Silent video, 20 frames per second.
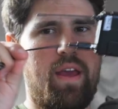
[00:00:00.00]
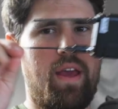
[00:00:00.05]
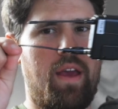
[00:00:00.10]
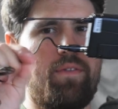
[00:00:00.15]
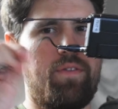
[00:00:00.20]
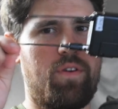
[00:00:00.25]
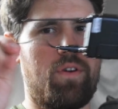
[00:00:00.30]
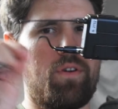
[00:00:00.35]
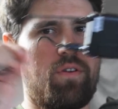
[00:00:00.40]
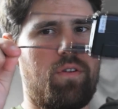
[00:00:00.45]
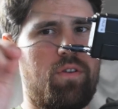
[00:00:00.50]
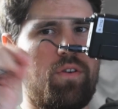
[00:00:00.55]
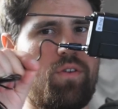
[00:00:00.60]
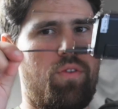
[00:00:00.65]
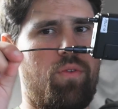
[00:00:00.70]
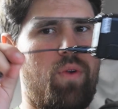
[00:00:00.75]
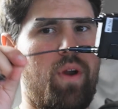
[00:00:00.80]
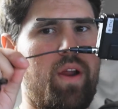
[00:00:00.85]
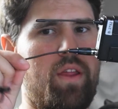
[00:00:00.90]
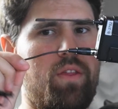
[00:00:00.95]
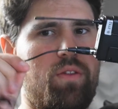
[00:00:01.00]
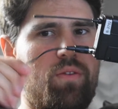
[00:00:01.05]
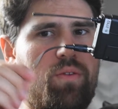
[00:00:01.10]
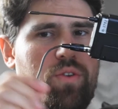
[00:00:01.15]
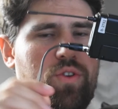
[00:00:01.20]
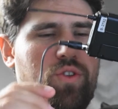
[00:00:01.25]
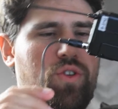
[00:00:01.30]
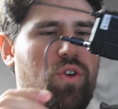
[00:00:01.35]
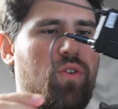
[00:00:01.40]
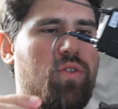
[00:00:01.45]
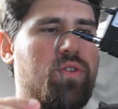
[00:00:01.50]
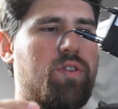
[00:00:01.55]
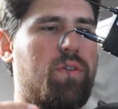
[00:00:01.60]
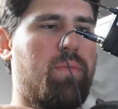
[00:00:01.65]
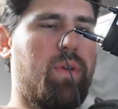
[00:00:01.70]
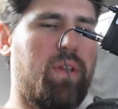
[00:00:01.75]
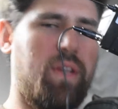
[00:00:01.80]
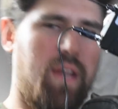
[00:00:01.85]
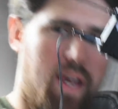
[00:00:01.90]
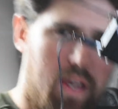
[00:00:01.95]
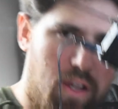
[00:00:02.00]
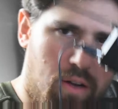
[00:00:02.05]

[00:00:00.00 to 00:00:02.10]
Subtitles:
If you're threading it through your shirt or something like that,